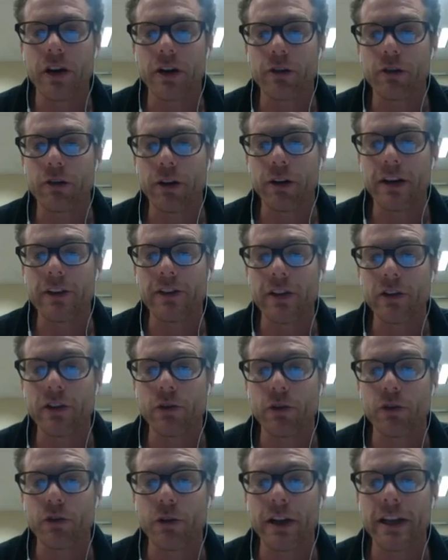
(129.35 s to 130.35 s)
grades these
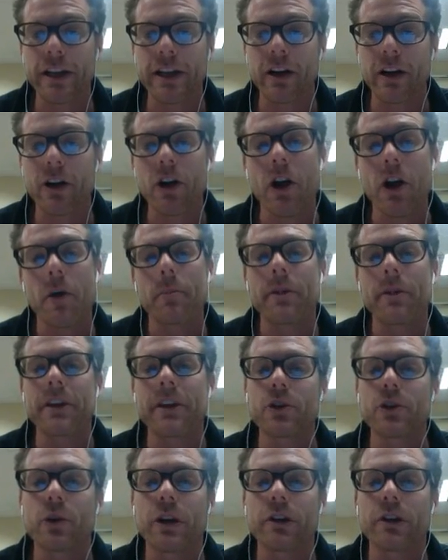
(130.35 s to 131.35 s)
ones right here, but
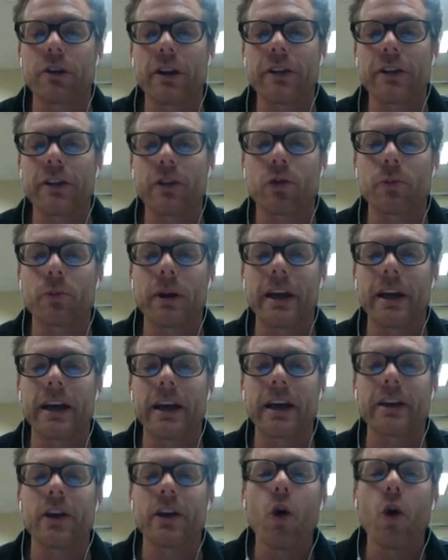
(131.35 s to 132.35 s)
then you can grade this one by
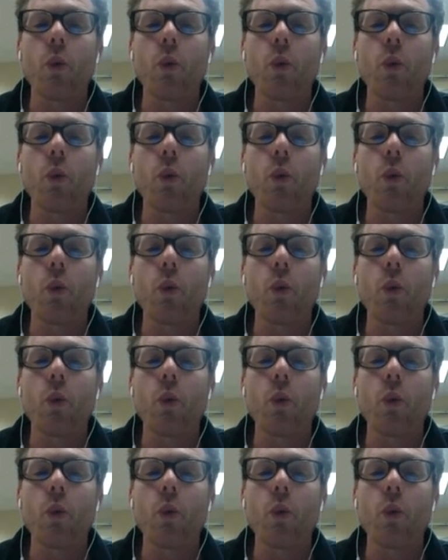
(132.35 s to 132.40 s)
hand.